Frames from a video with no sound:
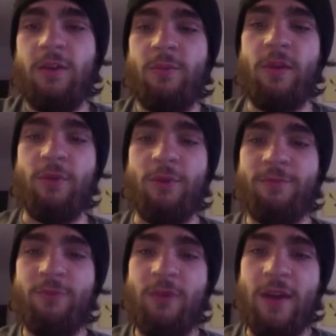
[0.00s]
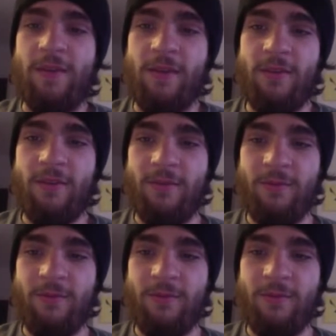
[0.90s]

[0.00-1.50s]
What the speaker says: Breakthrough. We got this.